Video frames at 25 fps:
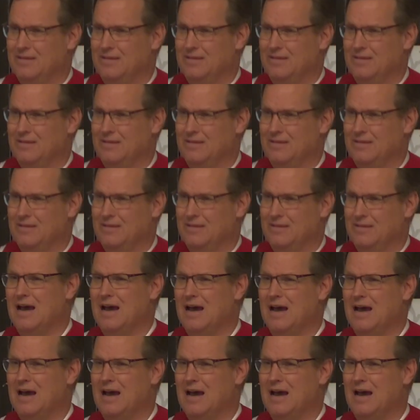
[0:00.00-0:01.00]
It is
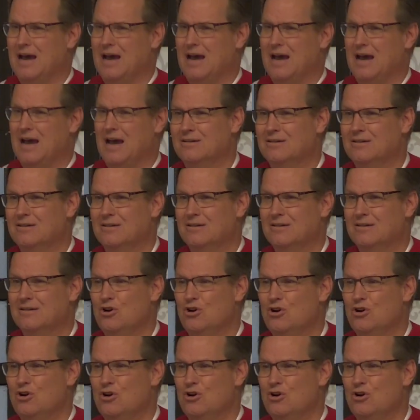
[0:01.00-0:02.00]
God
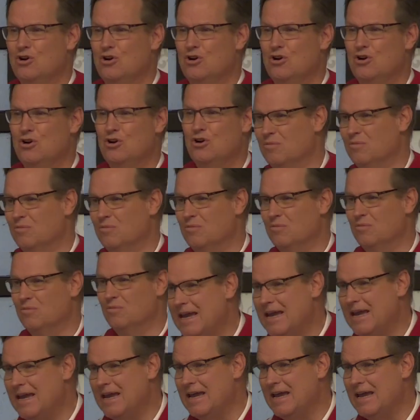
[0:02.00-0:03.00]
whom you
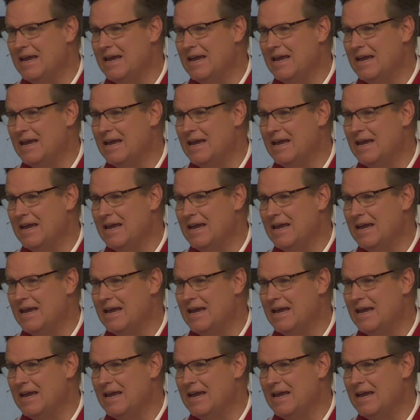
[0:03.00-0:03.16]
obey.